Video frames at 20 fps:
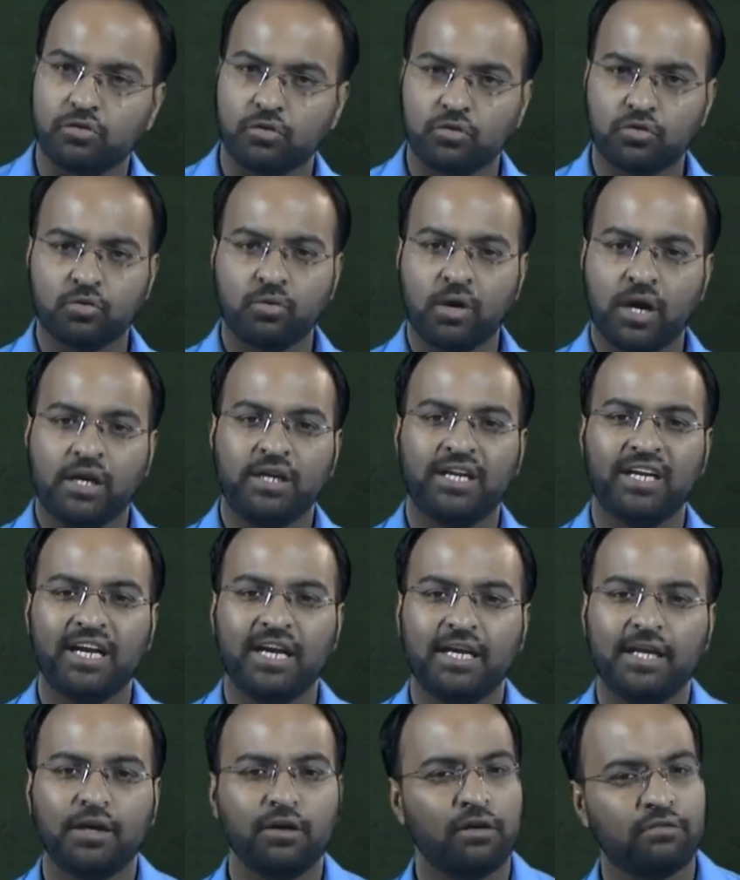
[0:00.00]
So
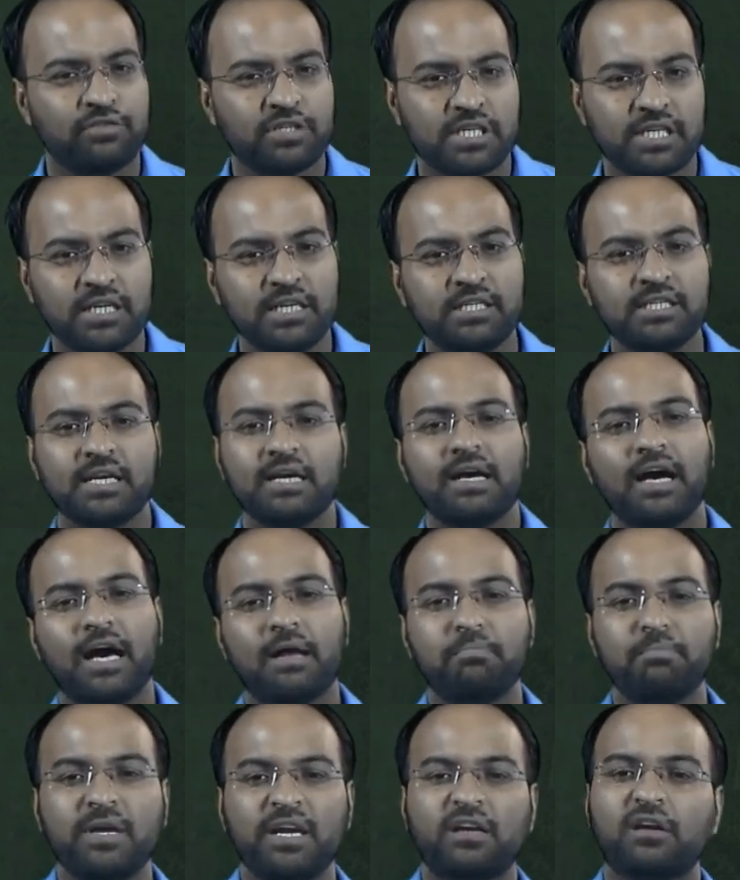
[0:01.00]
underwriting of shares and
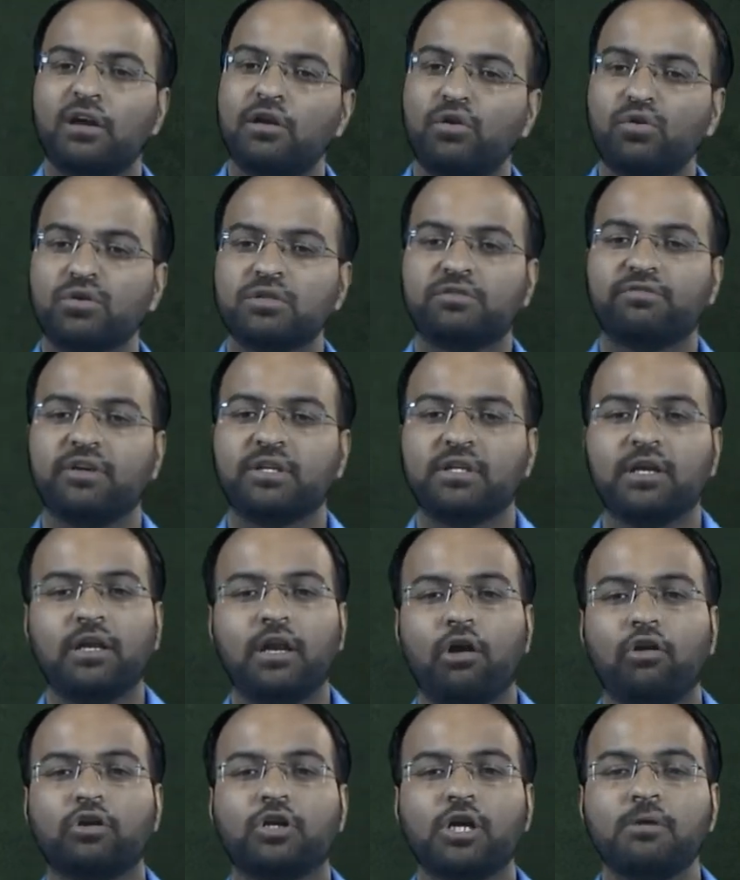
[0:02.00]
make loans for the
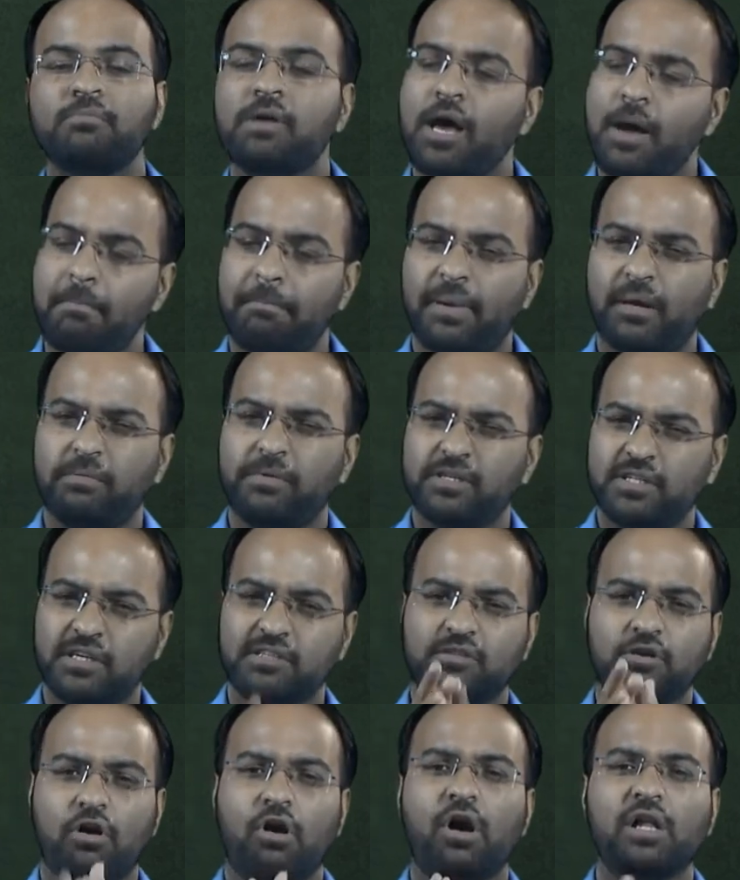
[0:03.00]
long term purposes.
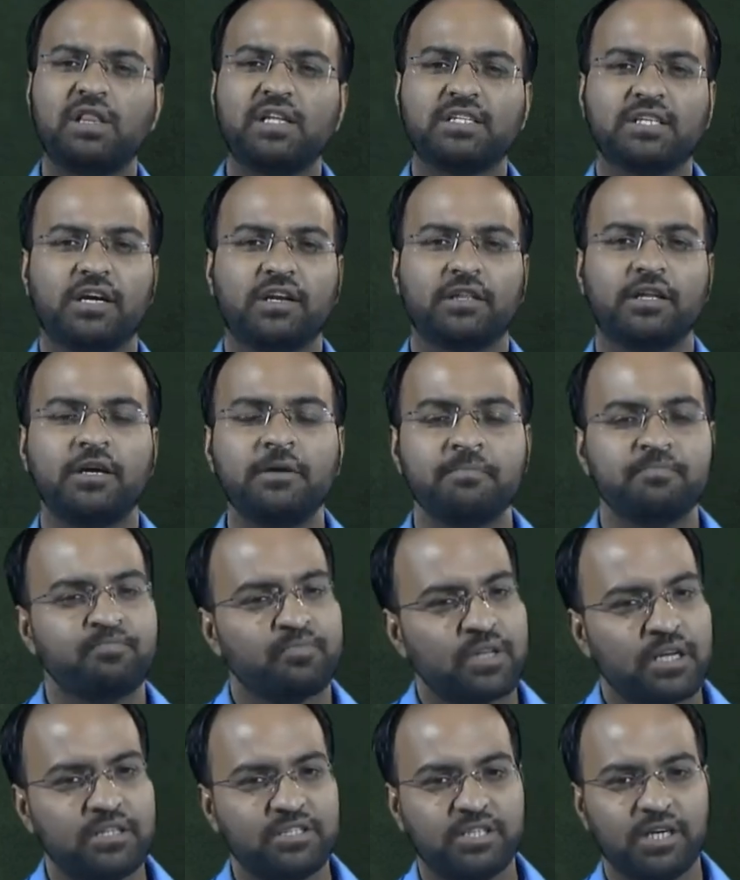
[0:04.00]
All these are the
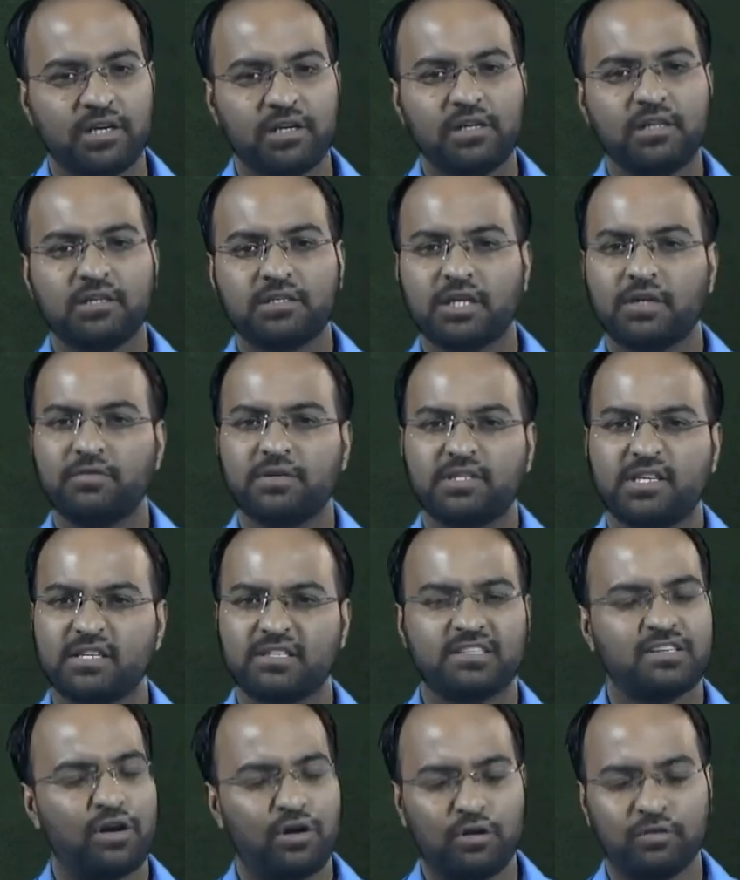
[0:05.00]
general services
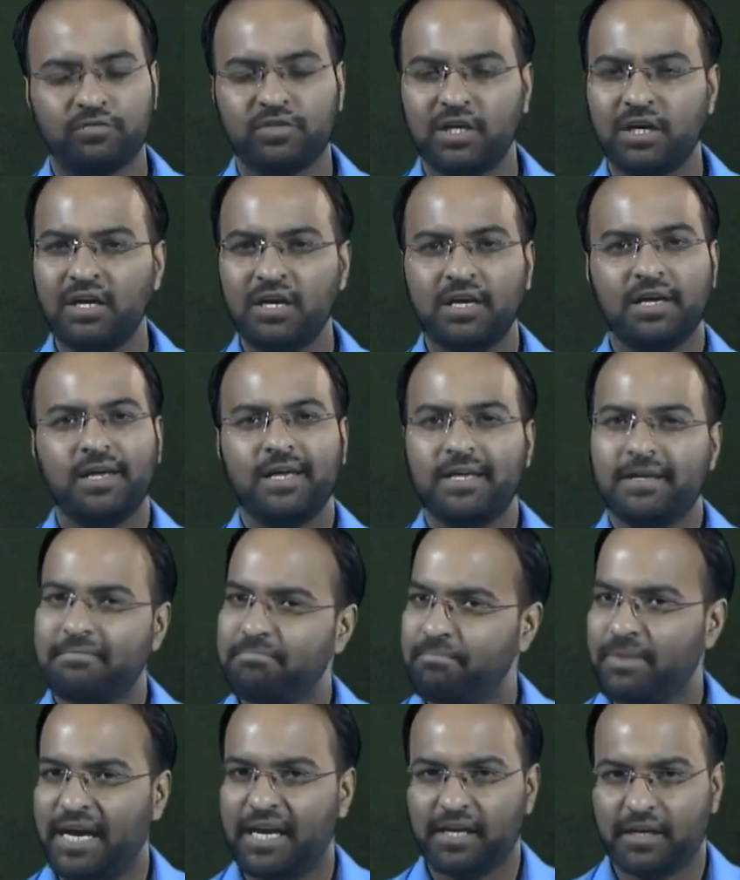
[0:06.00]
of the
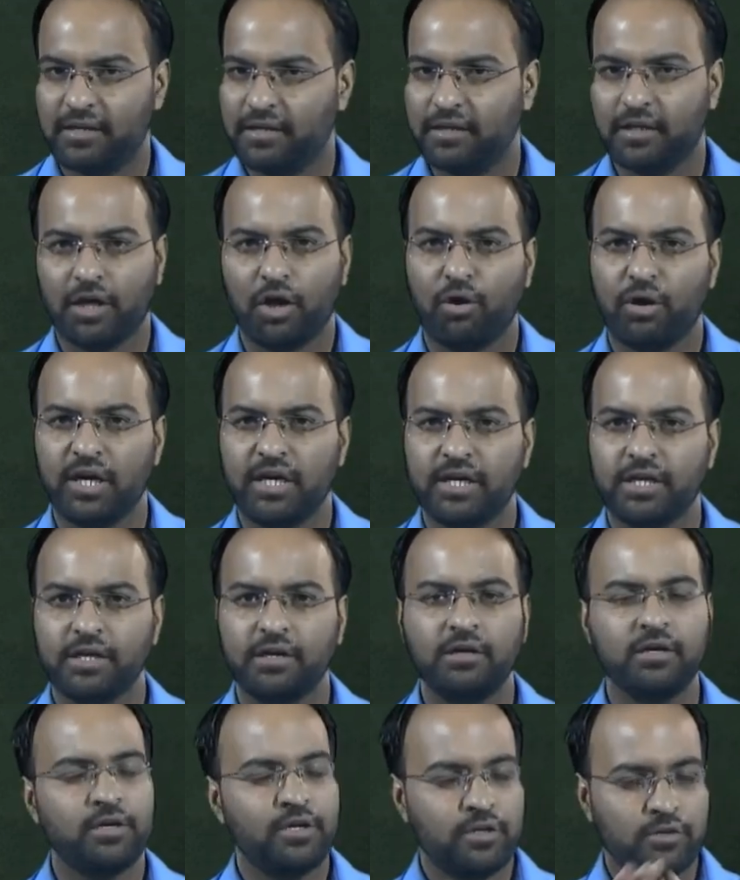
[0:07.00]
bank. Got it here?
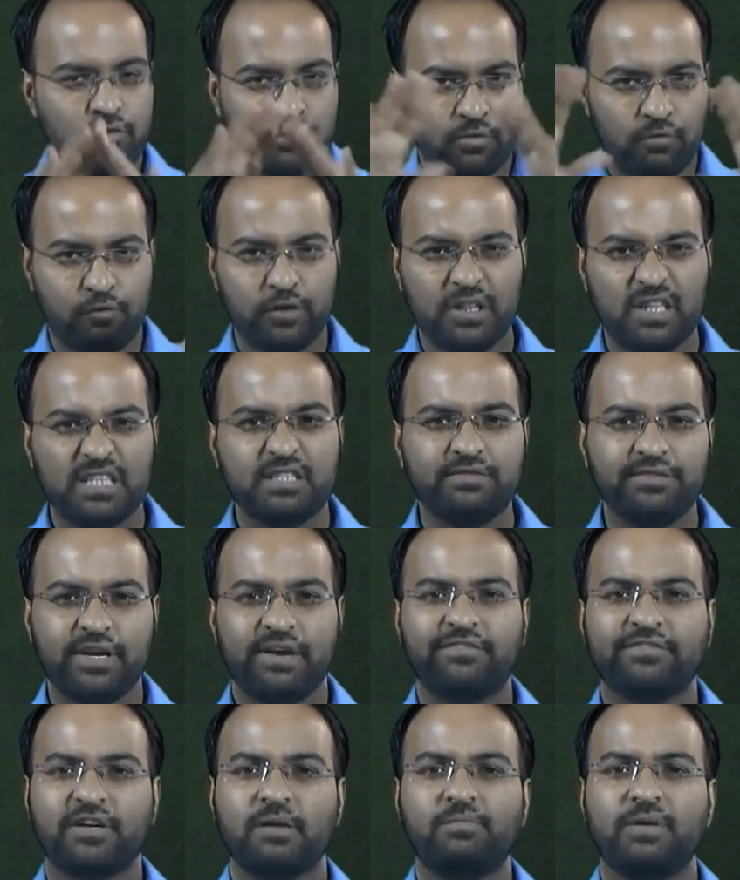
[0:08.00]
So with this we
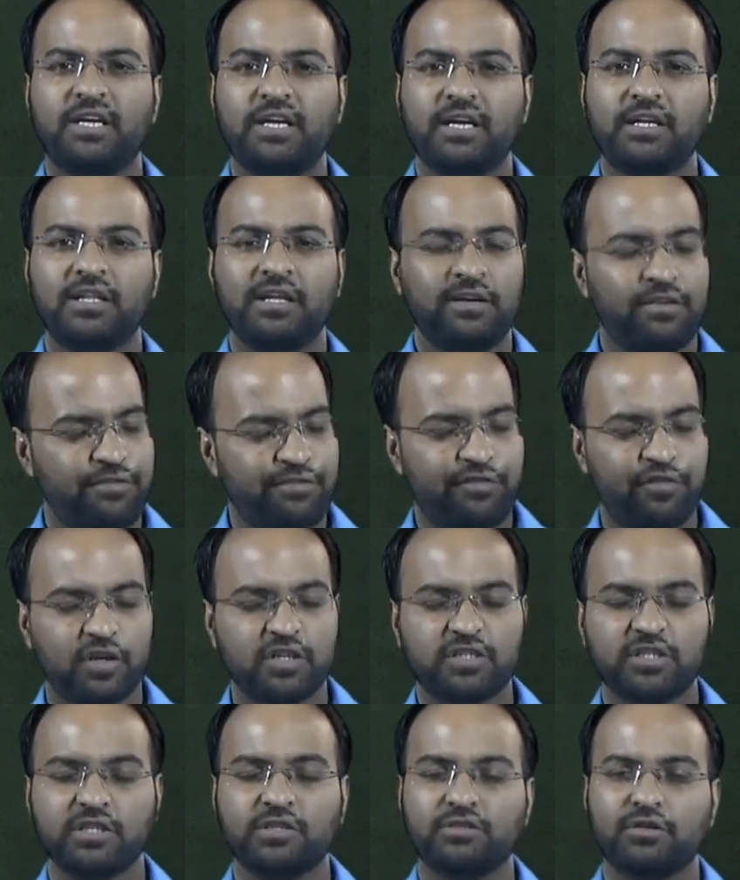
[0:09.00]
have completed the
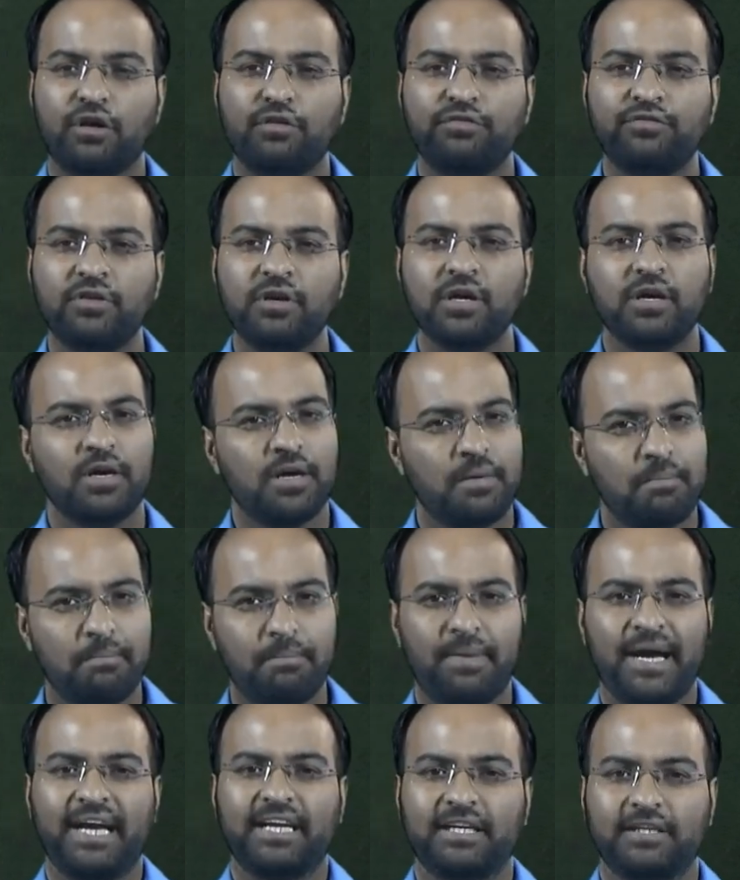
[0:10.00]
functions of a
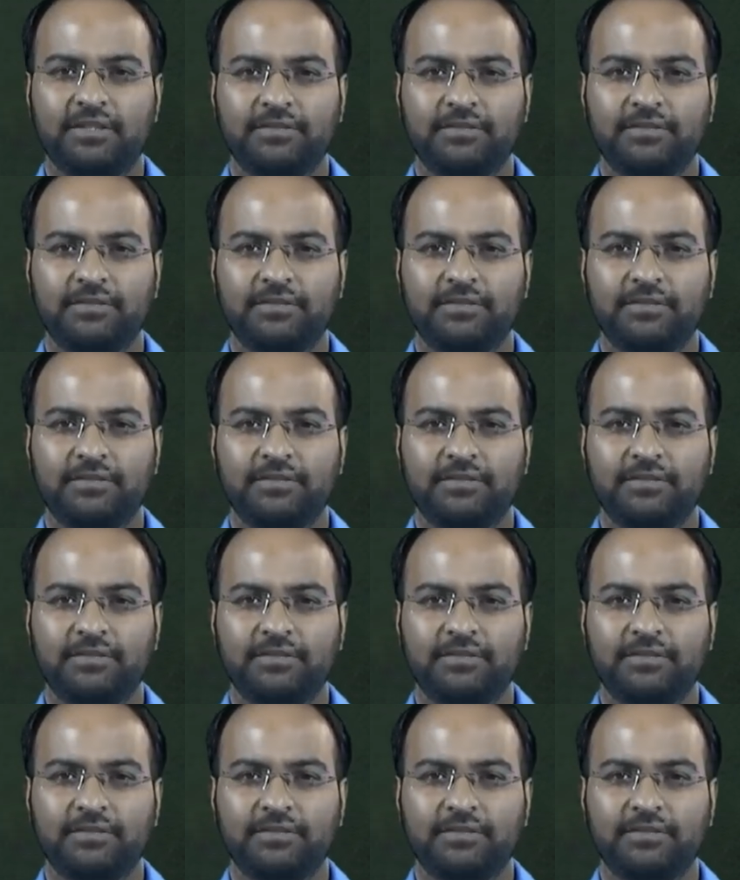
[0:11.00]
bank.